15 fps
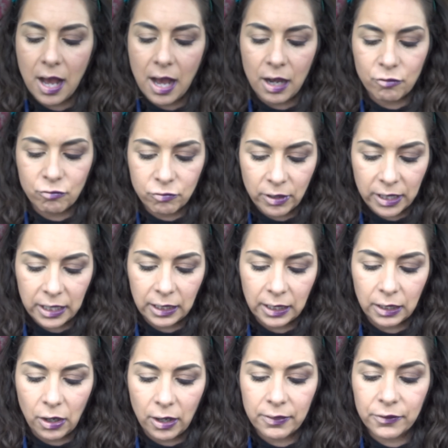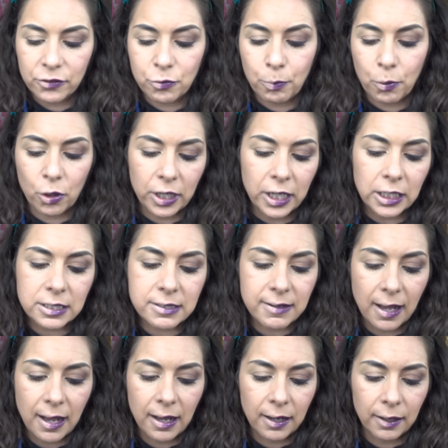I really like this product,
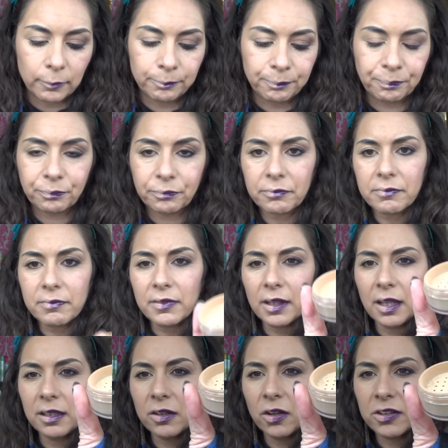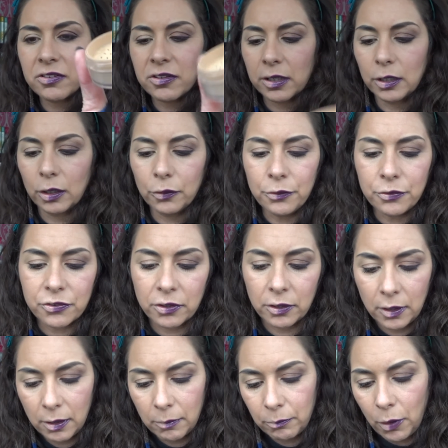nice and loose.
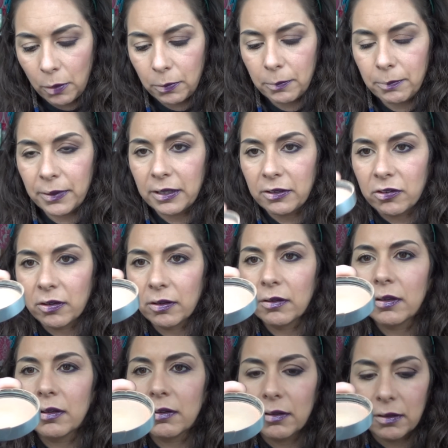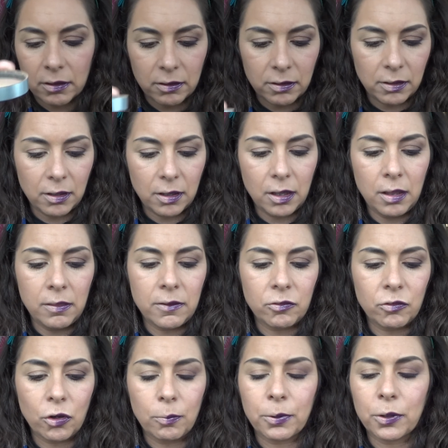Pop a bit in the
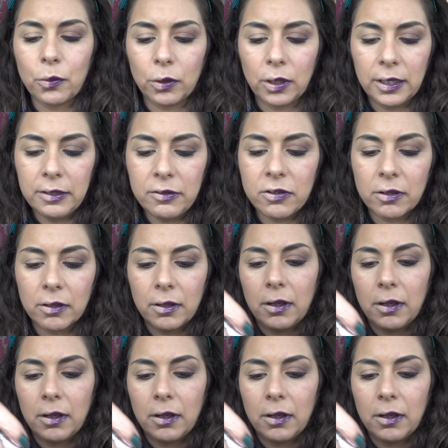top of your lid,